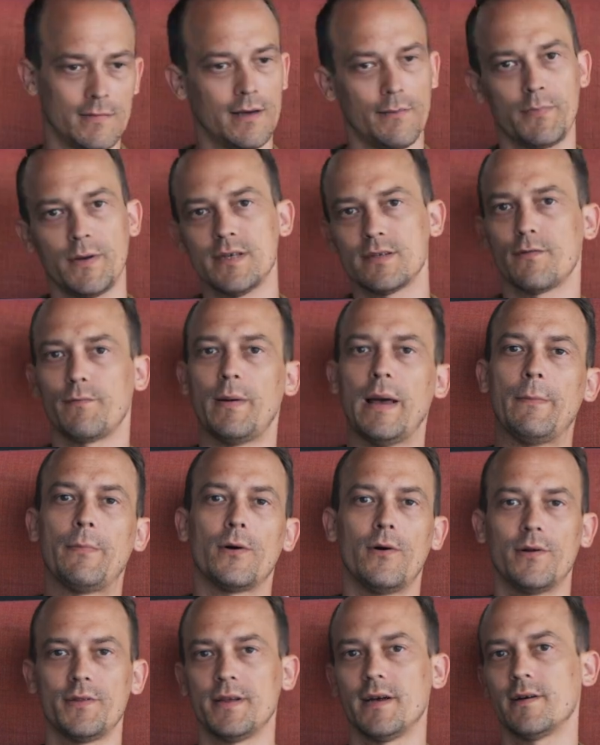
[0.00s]
a piece of
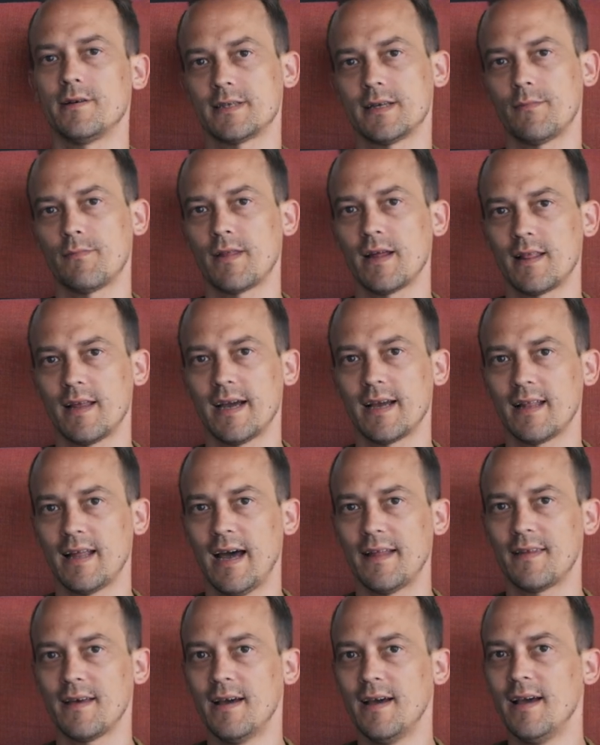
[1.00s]
paper on there or something like
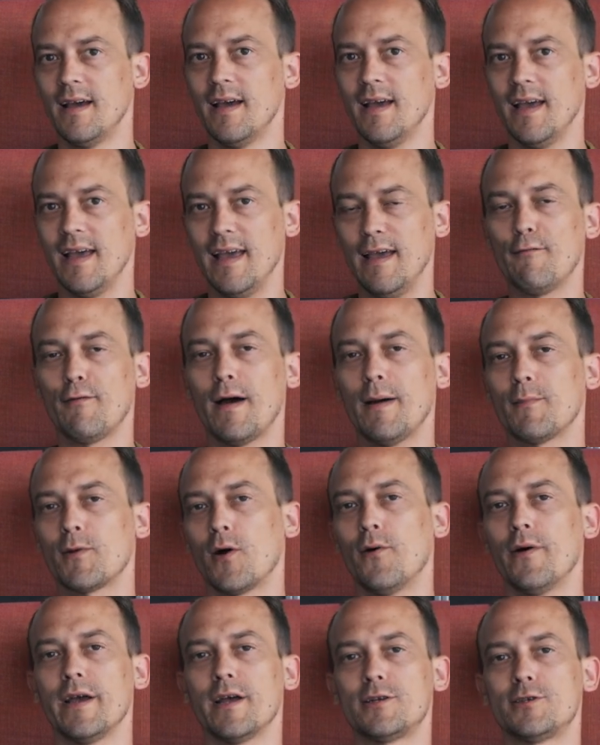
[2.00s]
that. If I'm
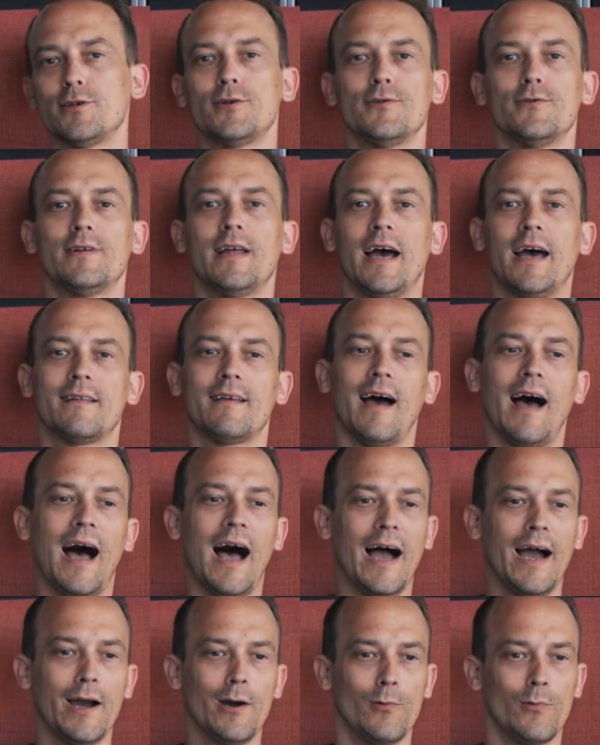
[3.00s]
going to do that,
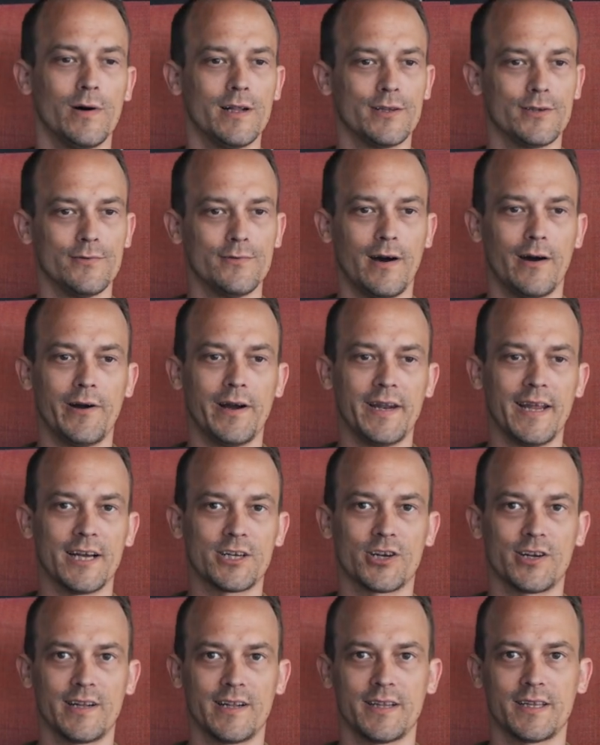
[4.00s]
I will do our
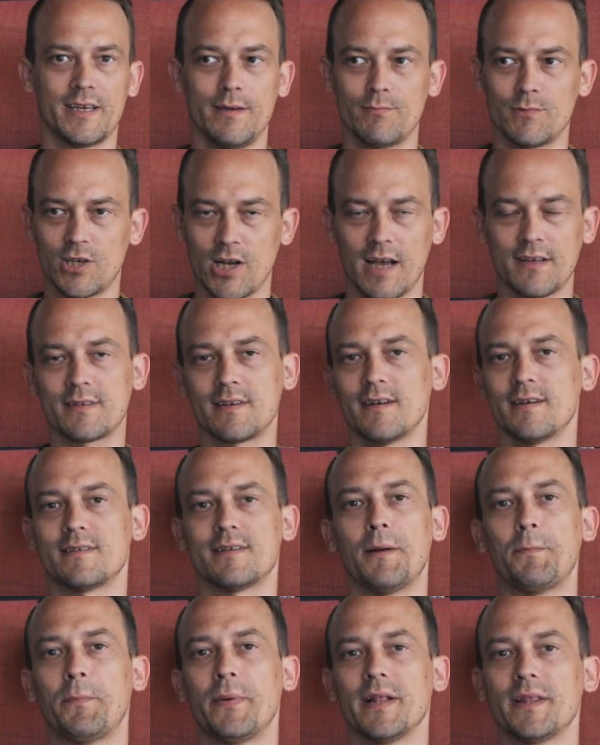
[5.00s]
national team justice
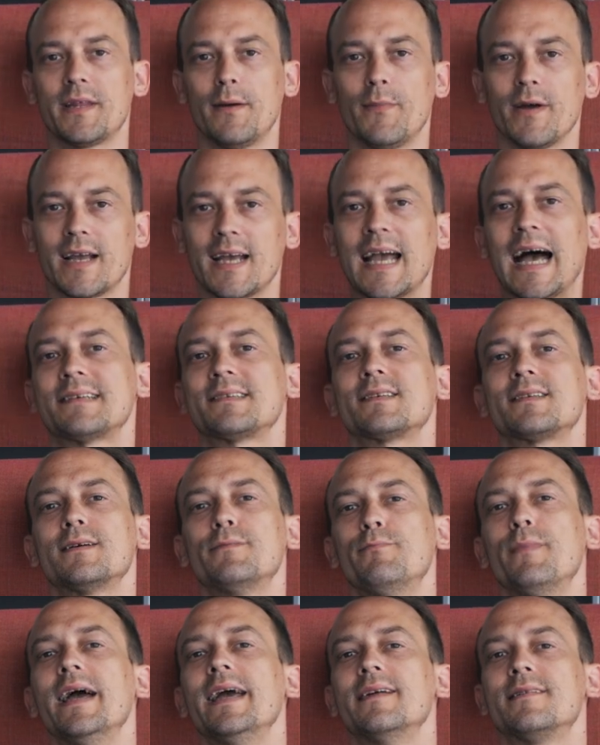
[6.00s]
and build them a
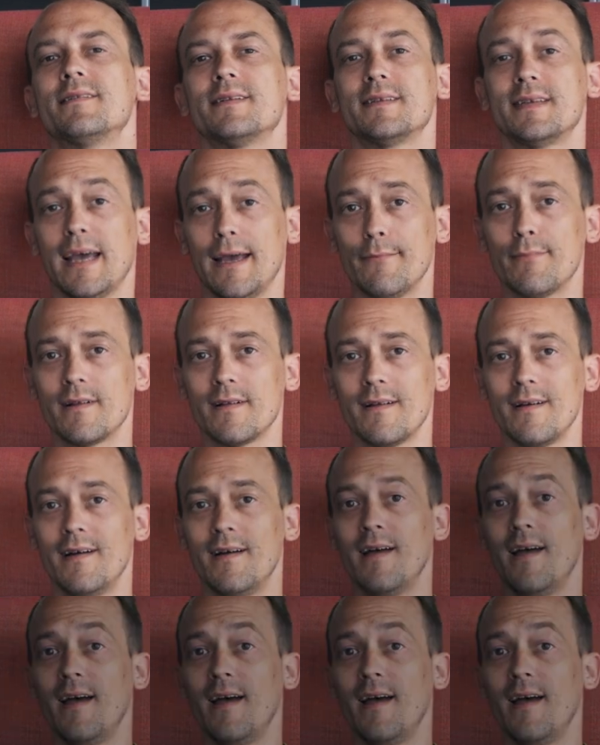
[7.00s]
custom-made table.